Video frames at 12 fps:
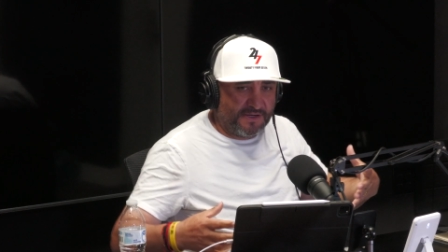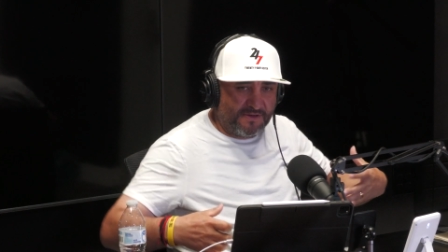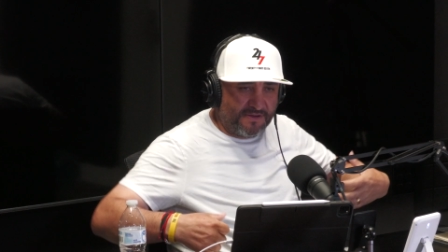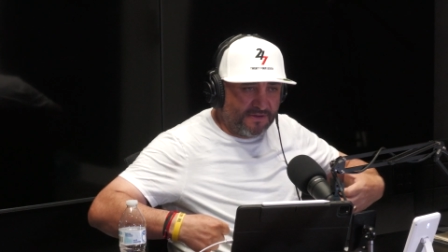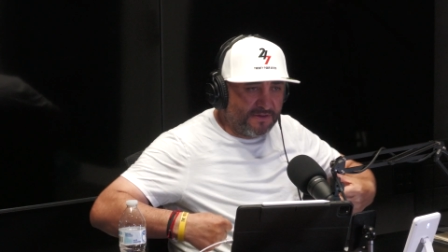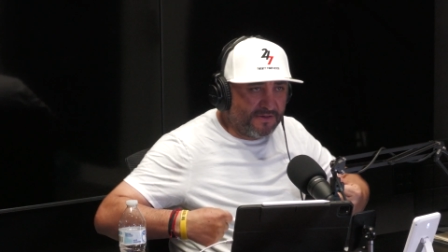like,
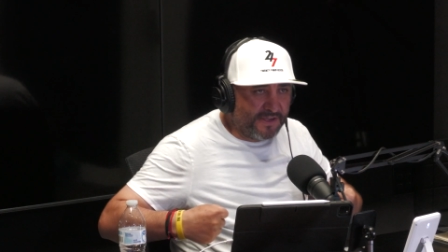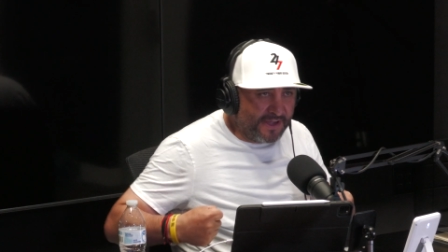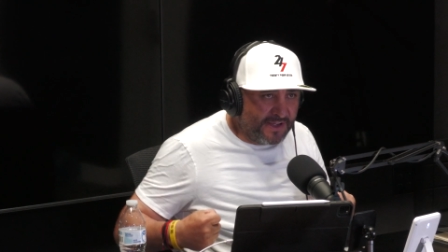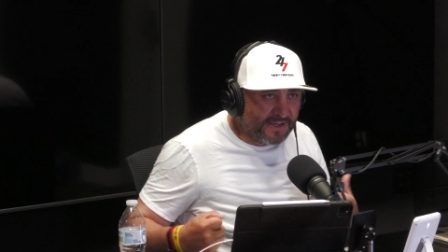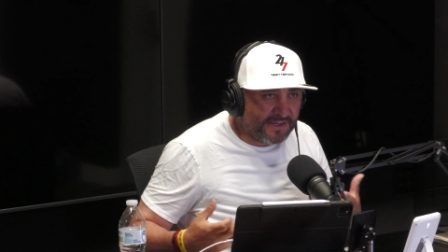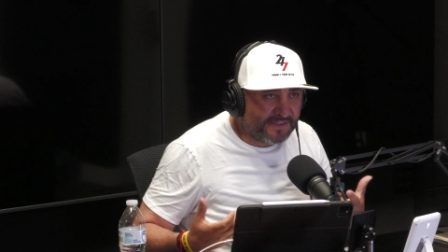oh
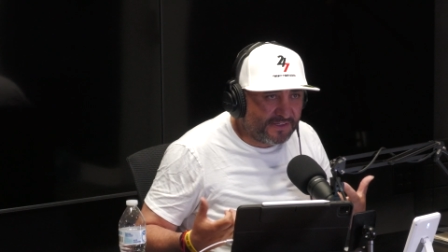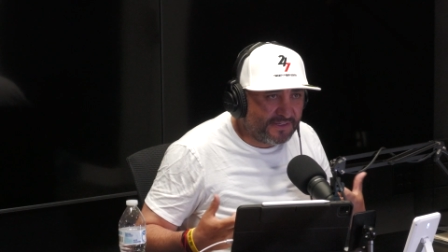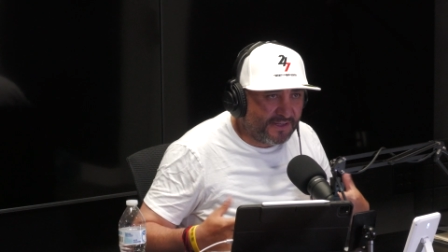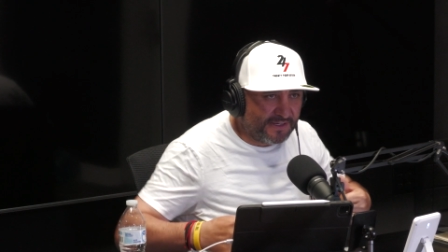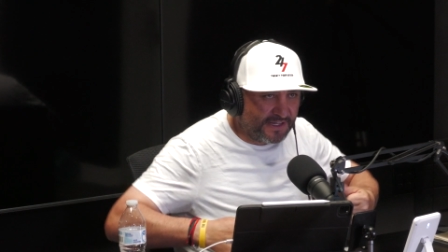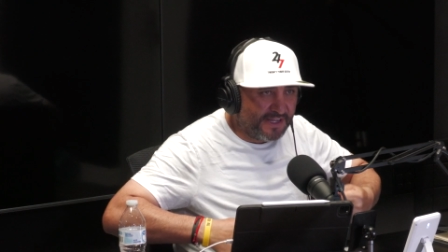yeah,
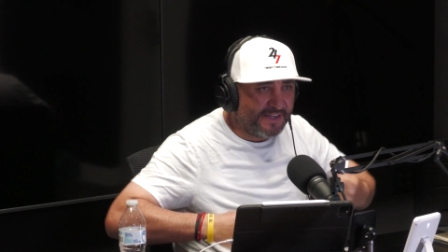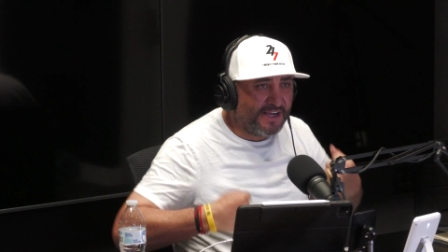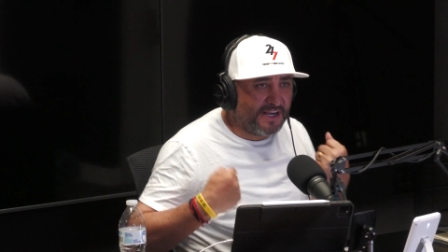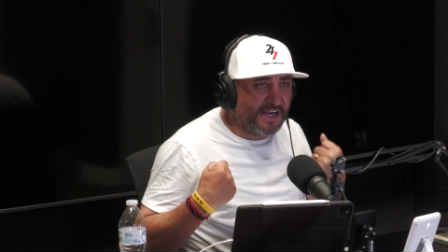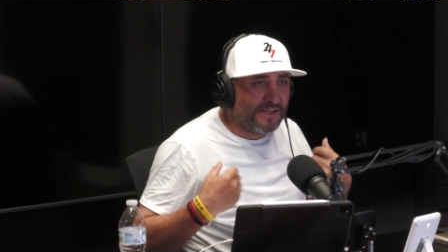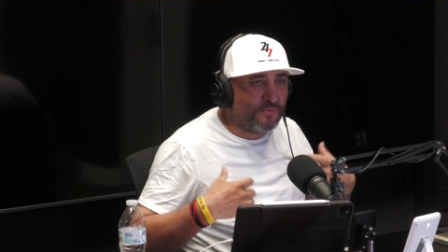I
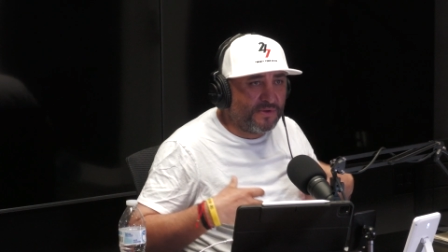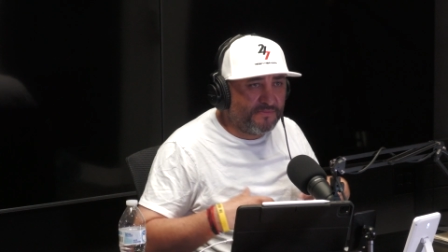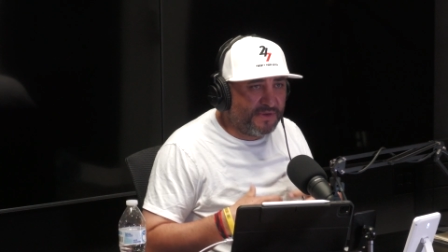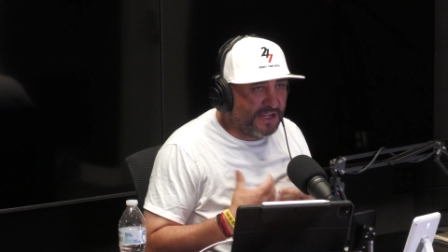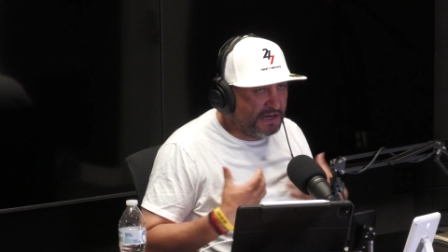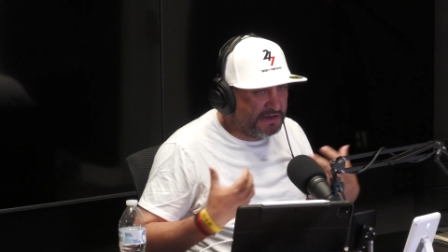got God with
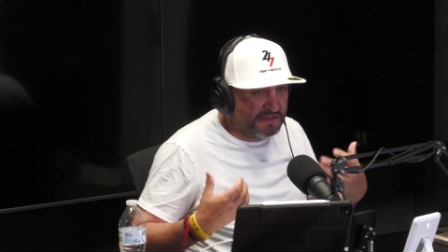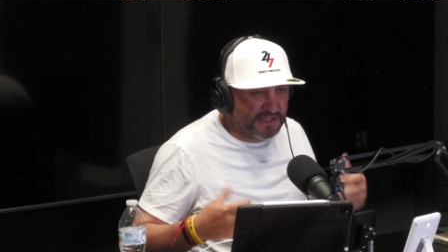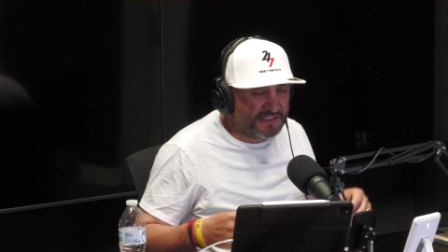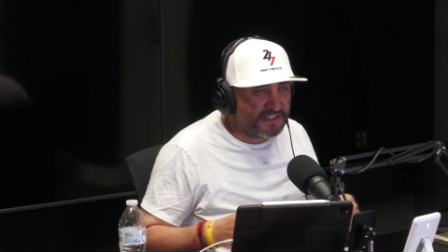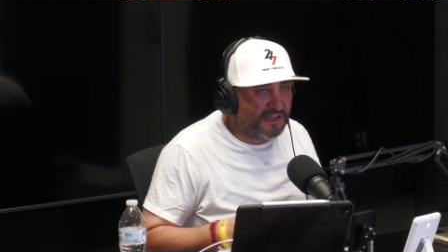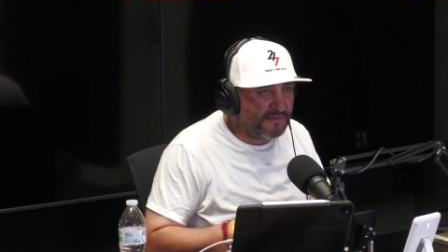me and all that
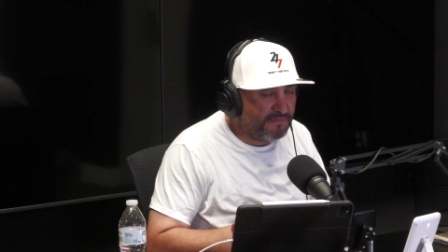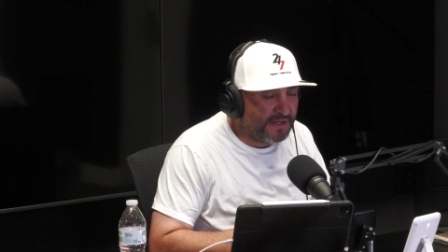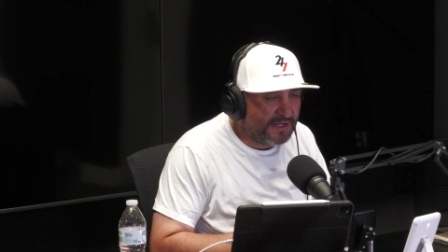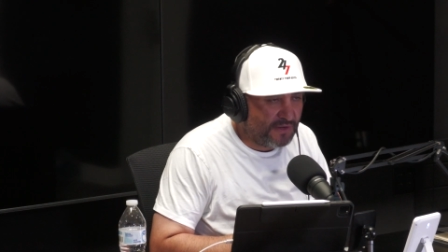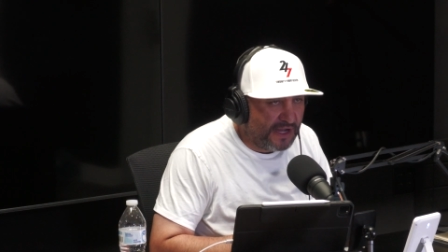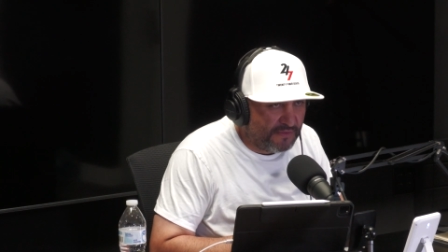stuff. But I